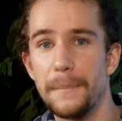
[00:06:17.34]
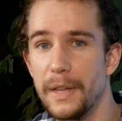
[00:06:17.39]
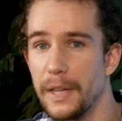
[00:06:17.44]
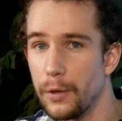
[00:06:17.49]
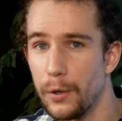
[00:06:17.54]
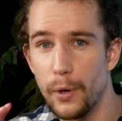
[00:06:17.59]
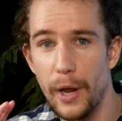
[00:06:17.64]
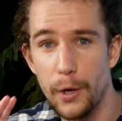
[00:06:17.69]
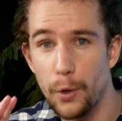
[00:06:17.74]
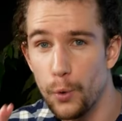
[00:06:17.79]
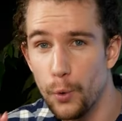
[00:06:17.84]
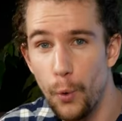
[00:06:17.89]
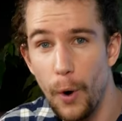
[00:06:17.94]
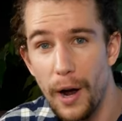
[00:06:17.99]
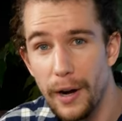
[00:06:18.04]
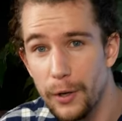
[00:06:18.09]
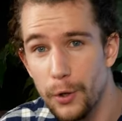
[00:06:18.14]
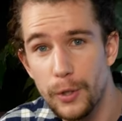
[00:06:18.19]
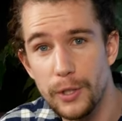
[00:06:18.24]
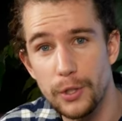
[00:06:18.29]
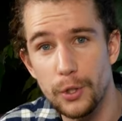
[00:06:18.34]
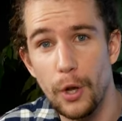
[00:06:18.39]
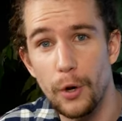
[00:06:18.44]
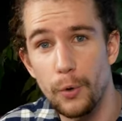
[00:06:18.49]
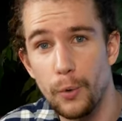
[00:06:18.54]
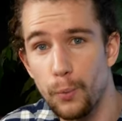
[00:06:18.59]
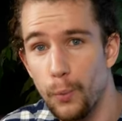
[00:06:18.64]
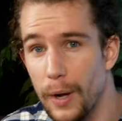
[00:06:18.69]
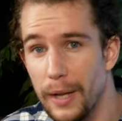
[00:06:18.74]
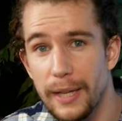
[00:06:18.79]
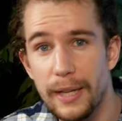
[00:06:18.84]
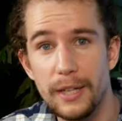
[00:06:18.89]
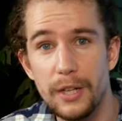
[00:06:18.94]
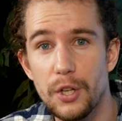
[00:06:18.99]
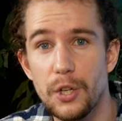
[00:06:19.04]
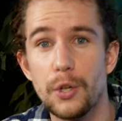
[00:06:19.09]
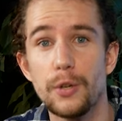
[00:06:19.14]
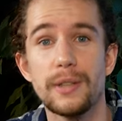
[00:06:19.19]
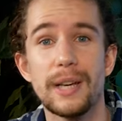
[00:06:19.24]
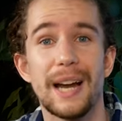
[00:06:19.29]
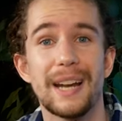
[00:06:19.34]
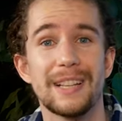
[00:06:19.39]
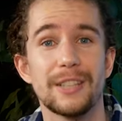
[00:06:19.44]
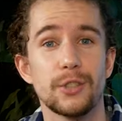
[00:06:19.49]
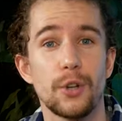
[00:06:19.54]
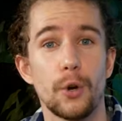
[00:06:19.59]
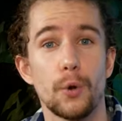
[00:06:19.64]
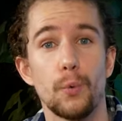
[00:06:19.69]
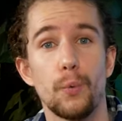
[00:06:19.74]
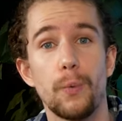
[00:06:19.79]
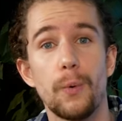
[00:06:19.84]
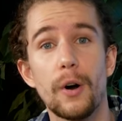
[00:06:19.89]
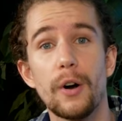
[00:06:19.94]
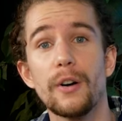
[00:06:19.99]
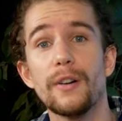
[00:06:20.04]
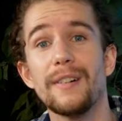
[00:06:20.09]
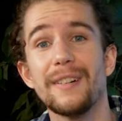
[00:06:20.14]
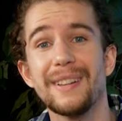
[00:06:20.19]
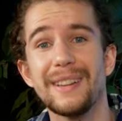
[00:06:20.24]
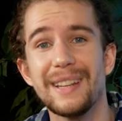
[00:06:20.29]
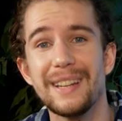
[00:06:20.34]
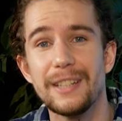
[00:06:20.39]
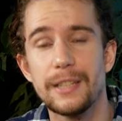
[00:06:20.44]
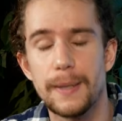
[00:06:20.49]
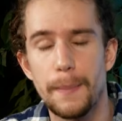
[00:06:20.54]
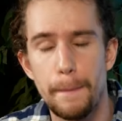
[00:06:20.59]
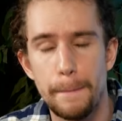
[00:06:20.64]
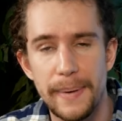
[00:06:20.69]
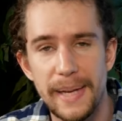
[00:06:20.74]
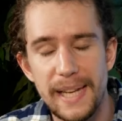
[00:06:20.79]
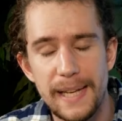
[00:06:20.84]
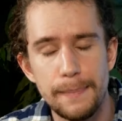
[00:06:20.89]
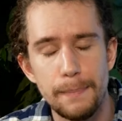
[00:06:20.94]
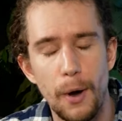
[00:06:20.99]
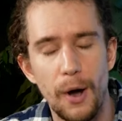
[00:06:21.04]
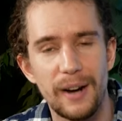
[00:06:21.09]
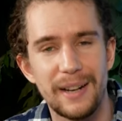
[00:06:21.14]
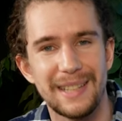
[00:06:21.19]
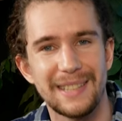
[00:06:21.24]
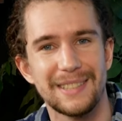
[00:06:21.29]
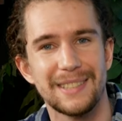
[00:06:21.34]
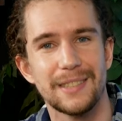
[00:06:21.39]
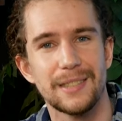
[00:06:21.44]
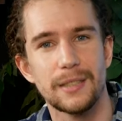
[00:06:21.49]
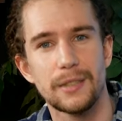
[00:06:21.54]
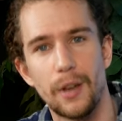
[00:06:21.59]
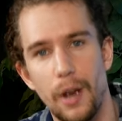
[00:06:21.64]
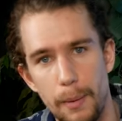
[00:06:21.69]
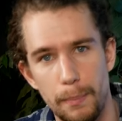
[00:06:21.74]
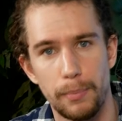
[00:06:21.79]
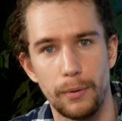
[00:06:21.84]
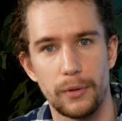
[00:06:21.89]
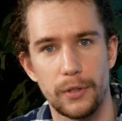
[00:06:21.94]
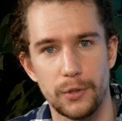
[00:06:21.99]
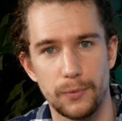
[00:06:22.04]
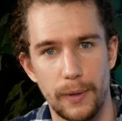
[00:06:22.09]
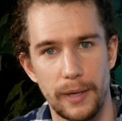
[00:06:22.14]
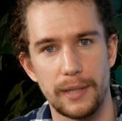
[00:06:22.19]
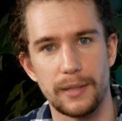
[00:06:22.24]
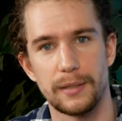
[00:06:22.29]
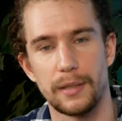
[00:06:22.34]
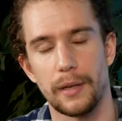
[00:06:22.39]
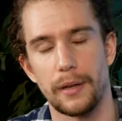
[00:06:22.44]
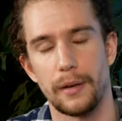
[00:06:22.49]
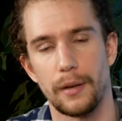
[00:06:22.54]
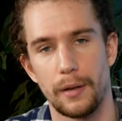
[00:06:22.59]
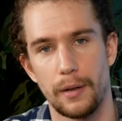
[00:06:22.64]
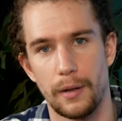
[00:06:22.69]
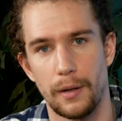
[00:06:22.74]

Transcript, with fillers: And who one who is not willing to do that is not worthy to be my disciple, is what he said.